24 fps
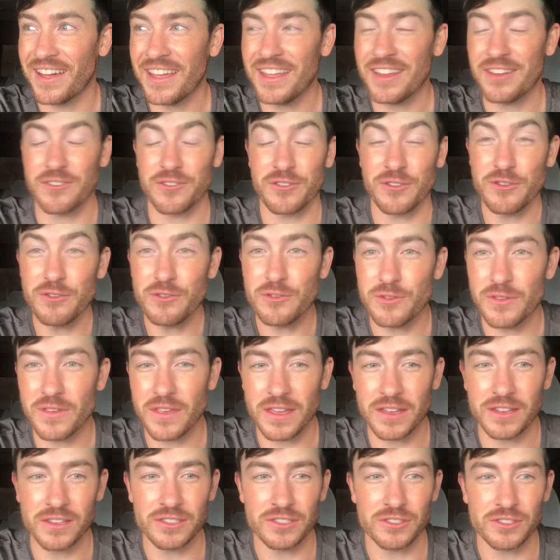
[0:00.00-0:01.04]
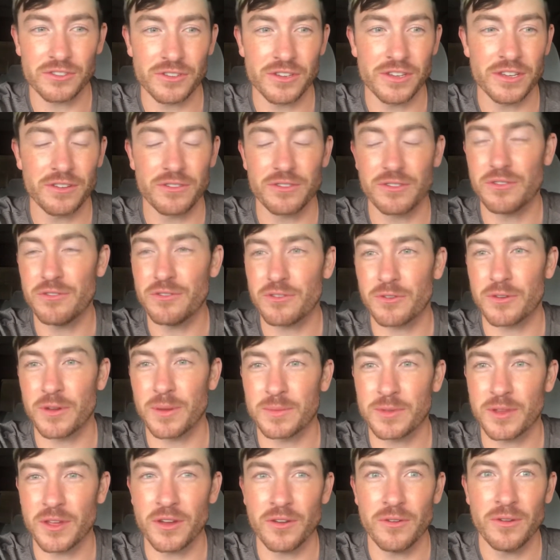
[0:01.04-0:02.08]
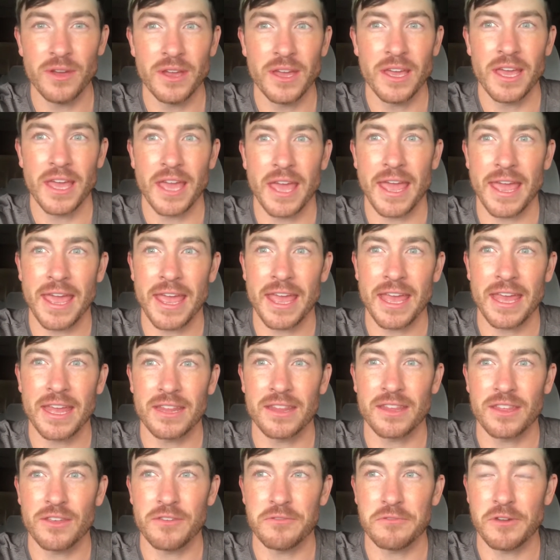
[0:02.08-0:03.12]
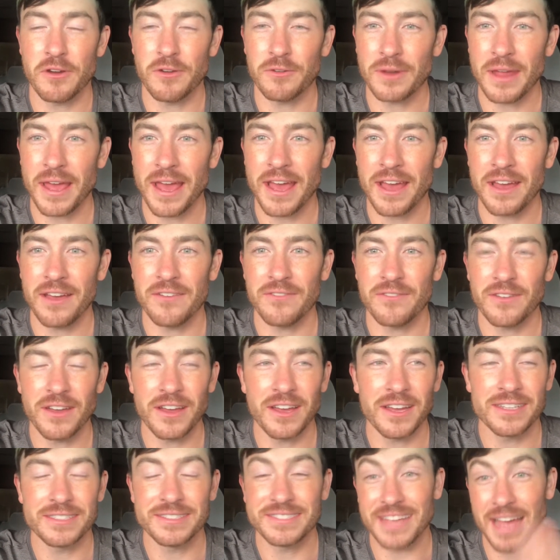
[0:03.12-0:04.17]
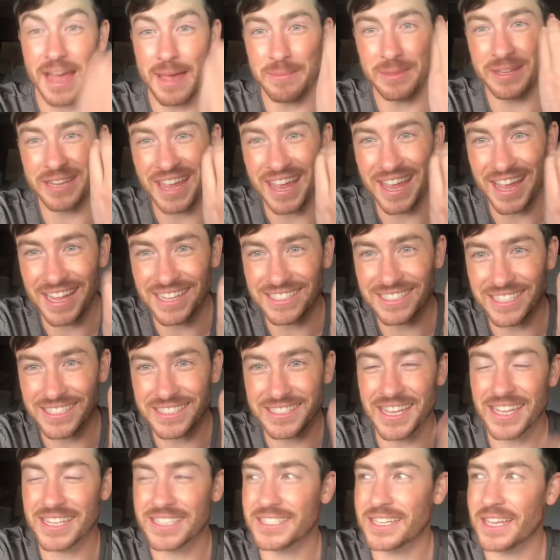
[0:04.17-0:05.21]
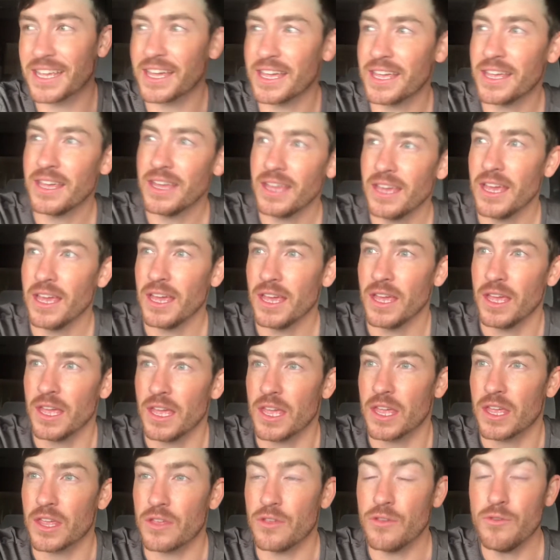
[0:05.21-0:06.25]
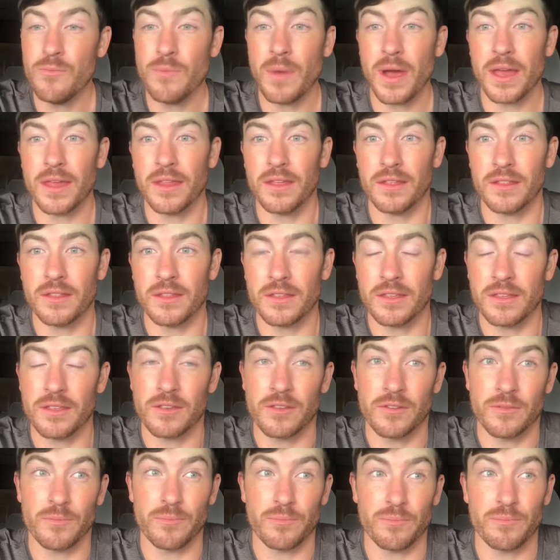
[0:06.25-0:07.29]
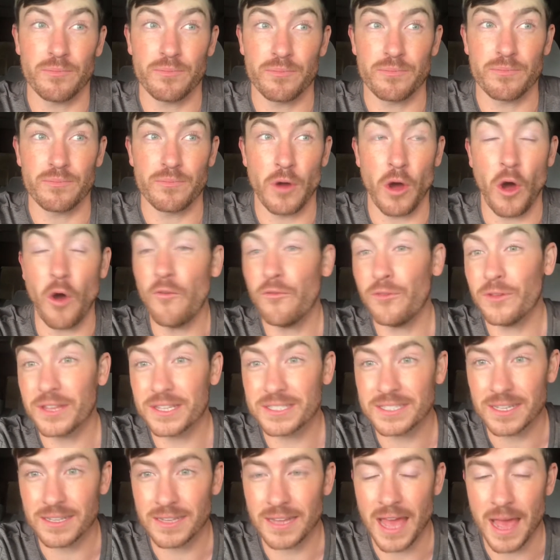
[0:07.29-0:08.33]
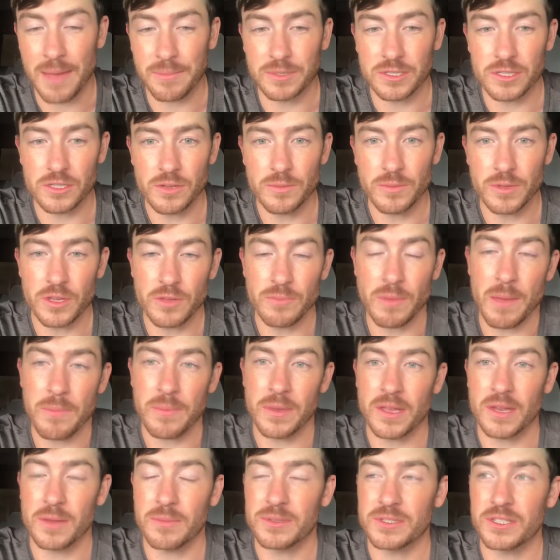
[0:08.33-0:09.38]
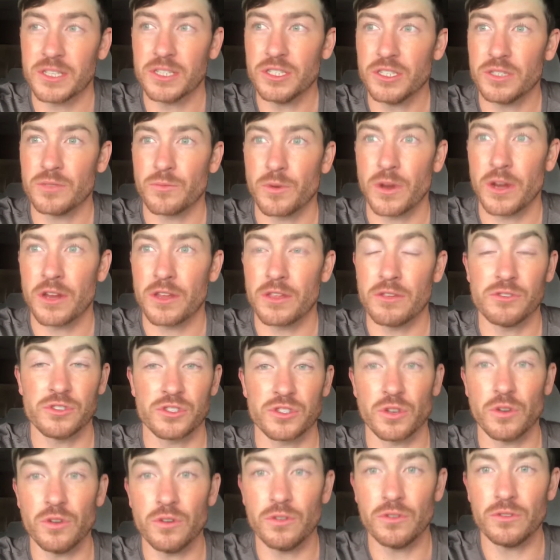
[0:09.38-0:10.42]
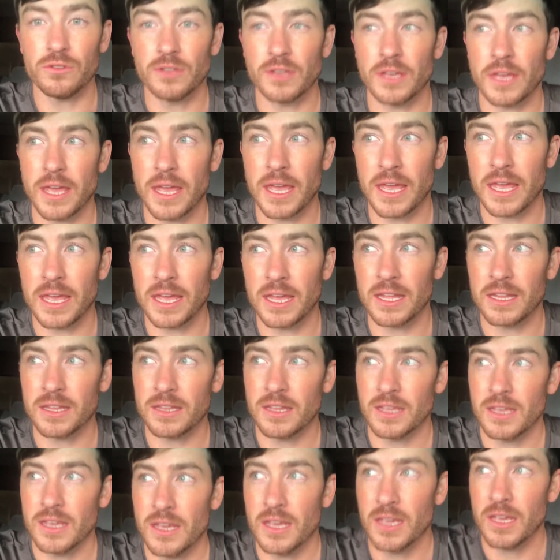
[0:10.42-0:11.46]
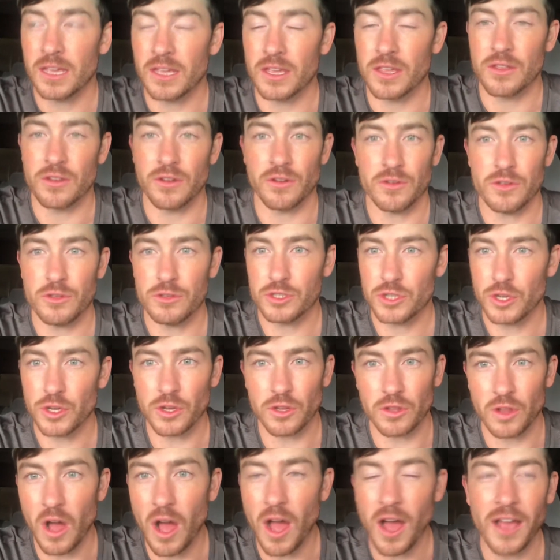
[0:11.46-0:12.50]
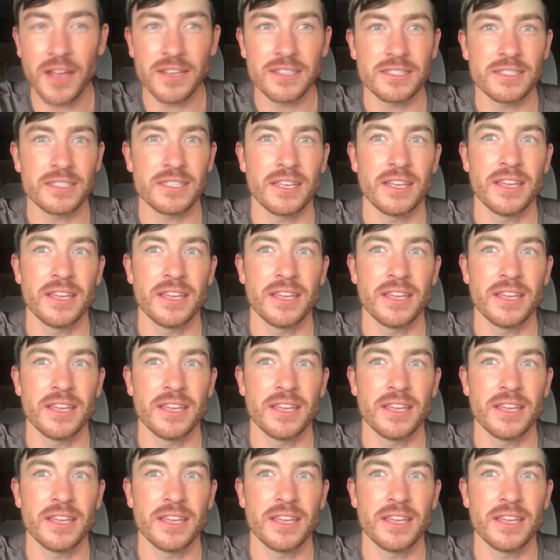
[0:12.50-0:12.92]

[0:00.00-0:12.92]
you're new to the industry, you're new to crypto, and you don't have diamond hands, as they say, you might, hopefully this didn't happen to you, but you might be in a position where you sold and you took a loss,